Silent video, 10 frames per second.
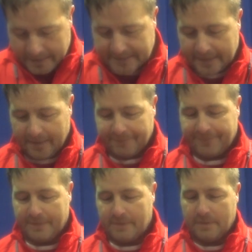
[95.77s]
itself.
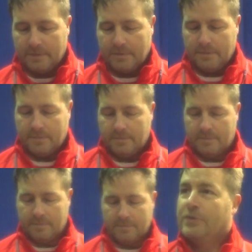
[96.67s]
Oh!
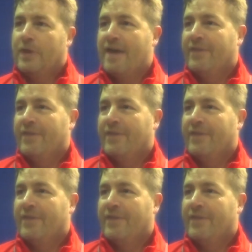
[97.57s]
cool. Do you have an